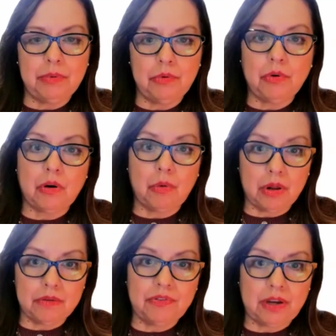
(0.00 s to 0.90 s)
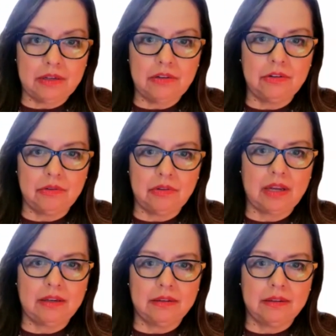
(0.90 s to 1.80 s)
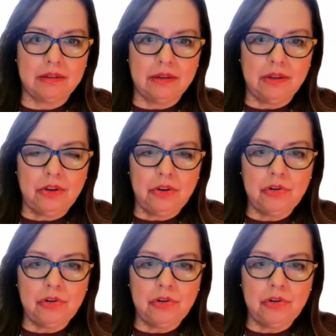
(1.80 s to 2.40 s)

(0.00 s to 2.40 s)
who are qualified to do that, who